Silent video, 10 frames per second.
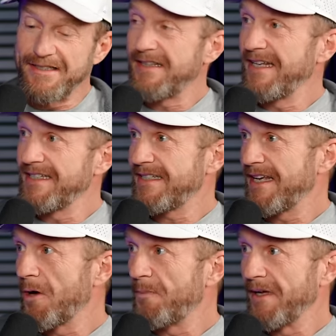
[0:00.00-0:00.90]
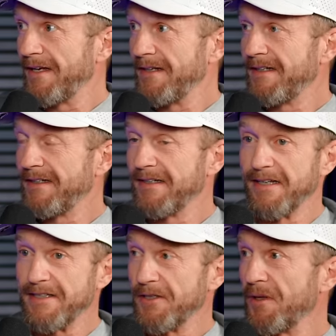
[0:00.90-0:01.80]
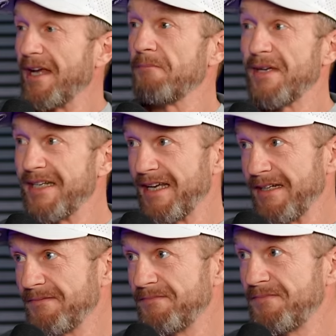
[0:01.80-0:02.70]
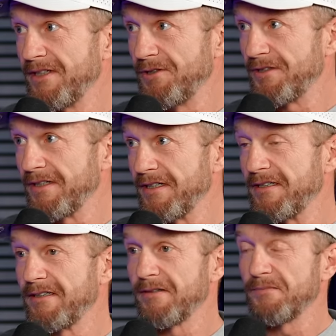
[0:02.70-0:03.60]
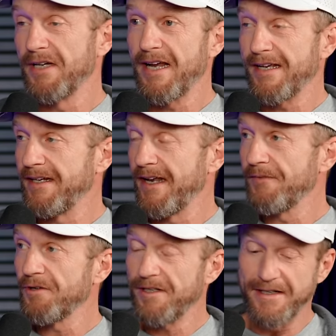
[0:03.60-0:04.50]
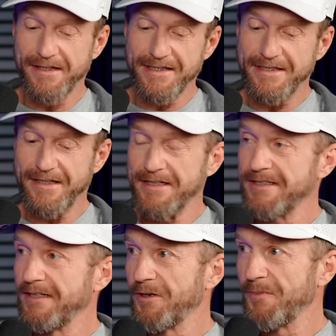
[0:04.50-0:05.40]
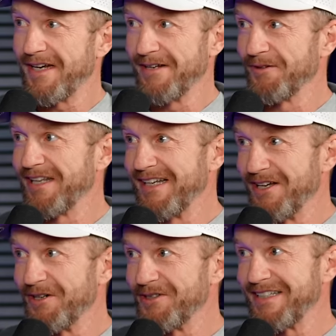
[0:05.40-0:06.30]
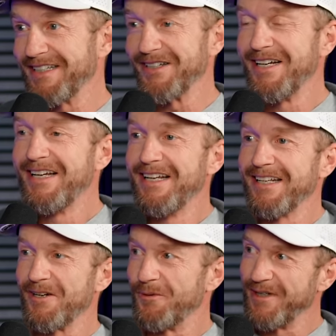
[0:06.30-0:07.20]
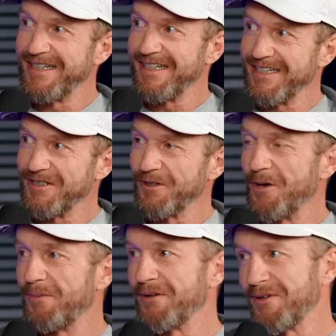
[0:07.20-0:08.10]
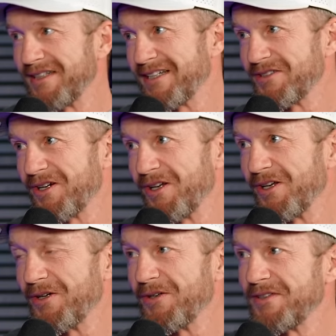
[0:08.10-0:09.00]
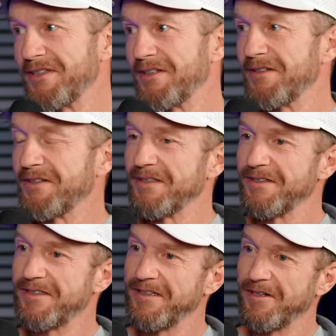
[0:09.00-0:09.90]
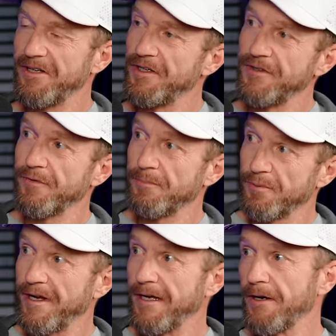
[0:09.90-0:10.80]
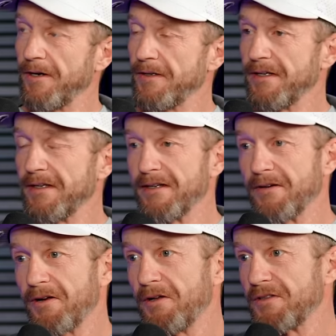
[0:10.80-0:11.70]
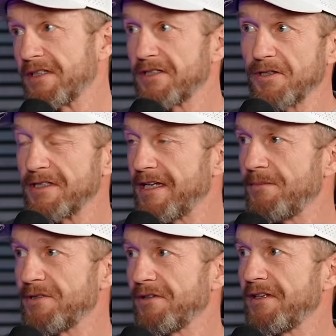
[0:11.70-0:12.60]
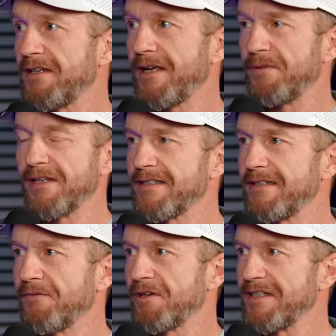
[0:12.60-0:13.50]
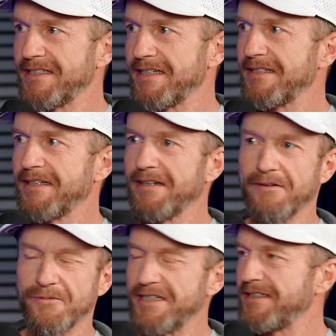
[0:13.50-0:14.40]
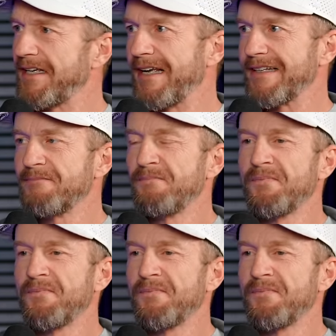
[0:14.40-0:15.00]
things stay open until like midnight usually but i can never get a sense and nobody really knows either like when things are open when things are closed you know there's there's they're closed for prayer and, and they're closed at certain times during the day but it's never consistent on which days